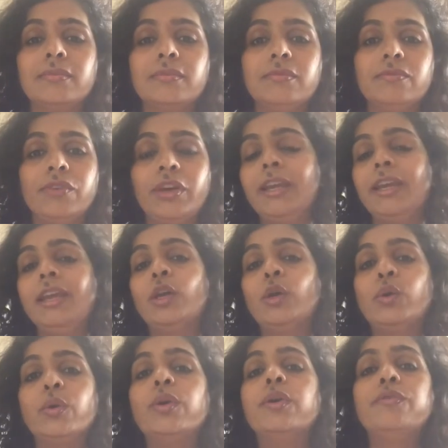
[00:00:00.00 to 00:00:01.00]
very
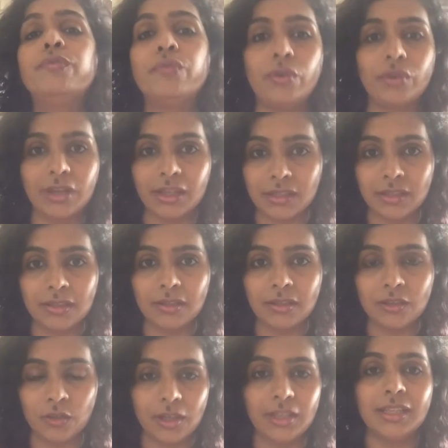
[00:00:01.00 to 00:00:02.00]
good for us
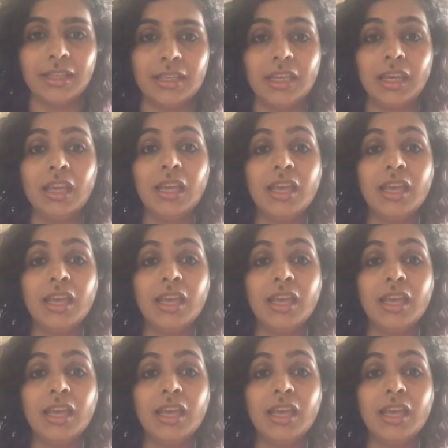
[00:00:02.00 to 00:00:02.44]
during the day.